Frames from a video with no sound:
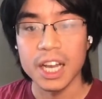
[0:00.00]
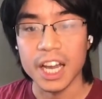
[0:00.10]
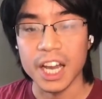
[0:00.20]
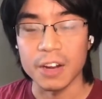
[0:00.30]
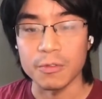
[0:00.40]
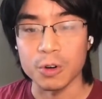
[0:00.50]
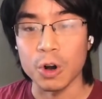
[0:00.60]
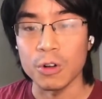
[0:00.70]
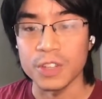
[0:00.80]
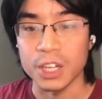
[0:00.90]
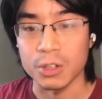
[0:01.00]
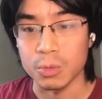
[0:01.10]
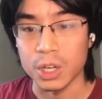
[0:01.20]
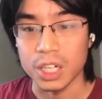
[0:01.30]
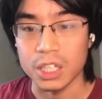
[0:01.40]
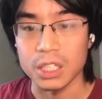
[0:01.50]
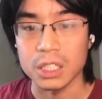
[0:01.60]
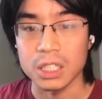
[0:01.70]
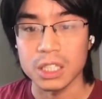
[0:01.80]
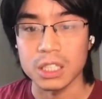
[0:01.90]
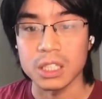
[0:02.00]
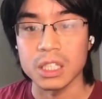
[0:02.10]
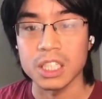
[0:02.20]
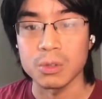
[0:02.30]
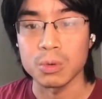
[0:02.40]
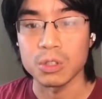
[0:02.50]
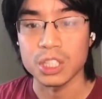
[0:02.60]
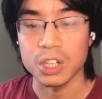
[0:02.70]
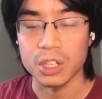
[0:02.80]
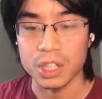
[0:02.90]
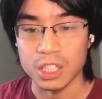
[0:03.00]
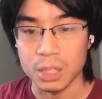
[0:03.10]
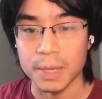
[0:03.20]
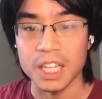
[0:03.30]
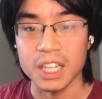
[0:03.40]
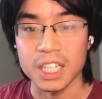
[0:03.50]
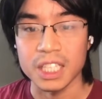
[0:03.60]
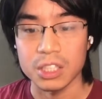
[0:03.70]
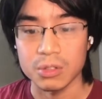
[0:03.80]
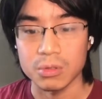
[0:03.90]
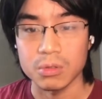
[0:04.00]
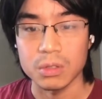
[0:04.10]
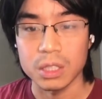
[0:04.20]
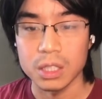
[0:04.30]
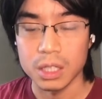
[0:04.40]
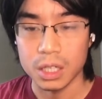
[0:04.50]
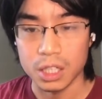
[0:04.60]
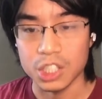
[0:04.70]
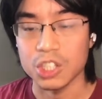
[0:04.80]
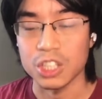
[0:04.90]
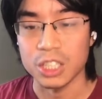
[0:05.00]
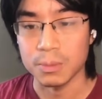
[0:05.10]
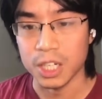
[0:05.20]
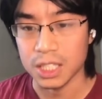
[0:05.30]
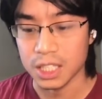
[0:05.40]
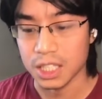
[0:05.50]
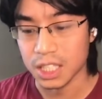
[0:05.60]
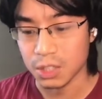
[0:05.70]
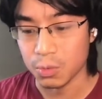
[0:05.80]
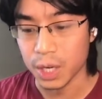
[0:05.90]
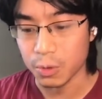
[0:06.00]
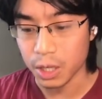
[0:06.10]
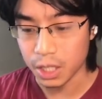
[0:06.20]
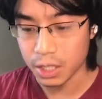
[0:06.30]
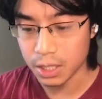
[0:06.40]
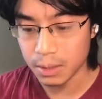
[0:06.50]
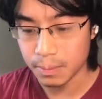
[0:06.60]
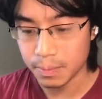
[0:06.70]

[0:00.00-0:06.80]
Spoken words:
And for all the other workers, it will start the command line to start these processes as Ray workers.